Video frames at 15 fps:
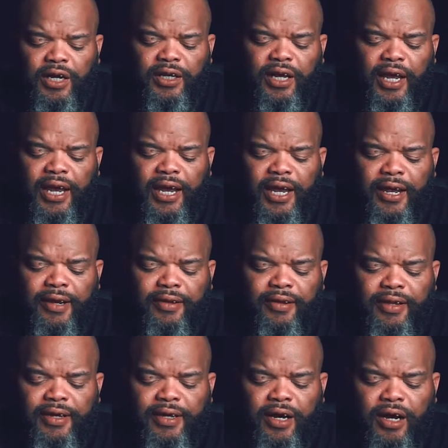And
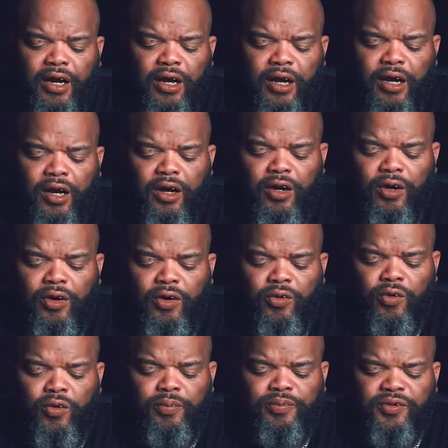the
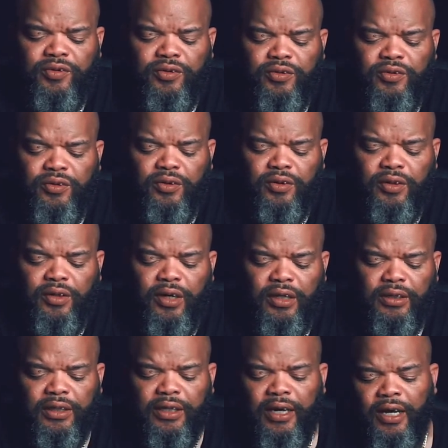groups
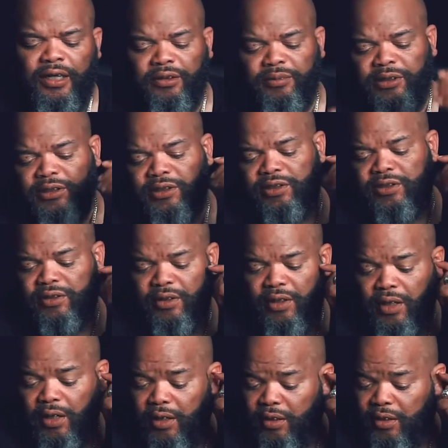and the elements,
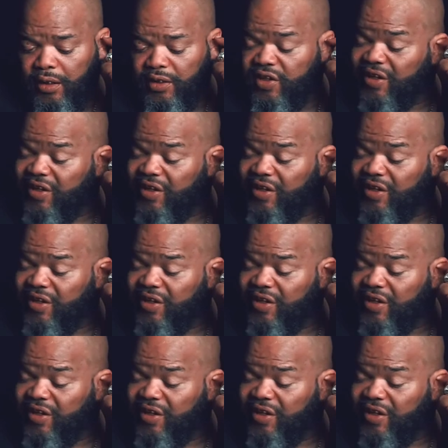it's